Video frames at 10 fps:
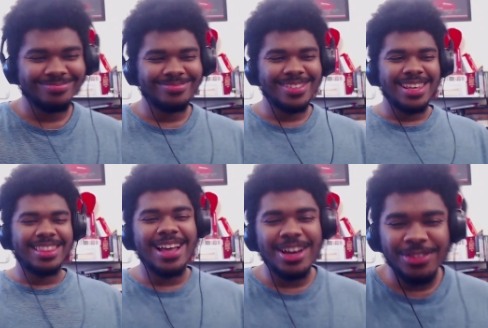soon.
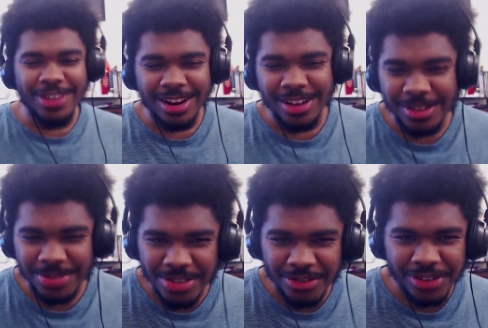Now you've got to
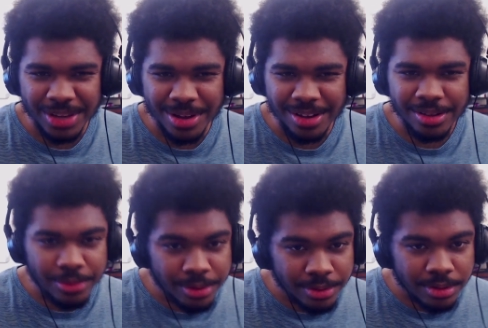figure out.
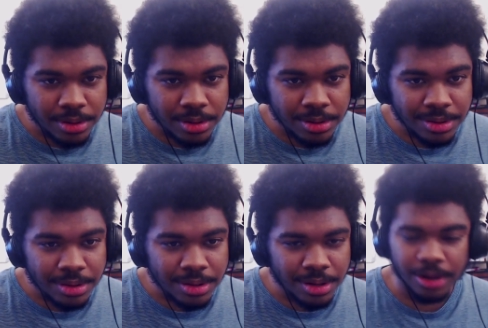
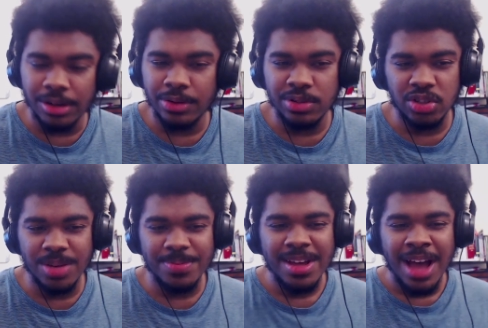Oh no, that was a ship.
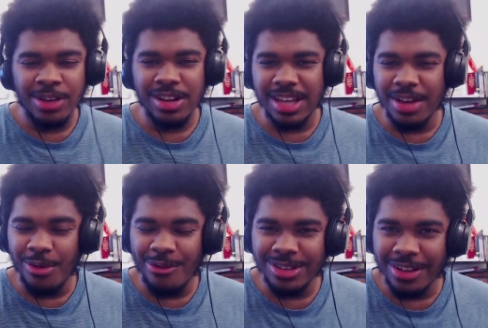I was gonna say,
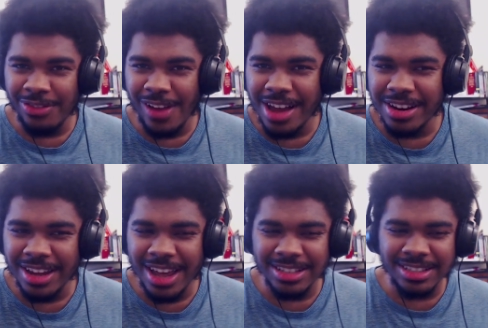what was that flying in the
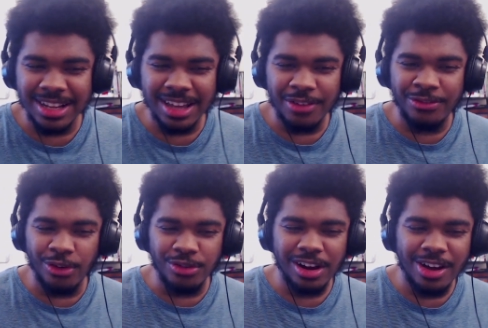air? Is that like a
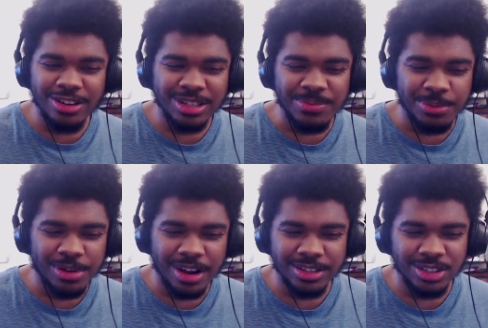thundercloud or something? But
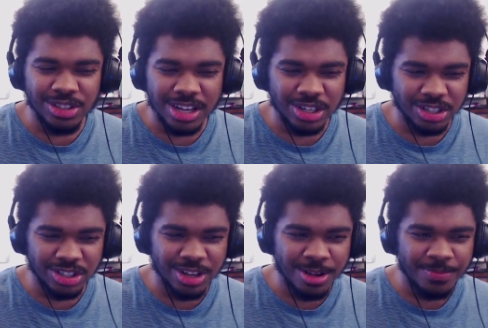that's just, that's just a ship.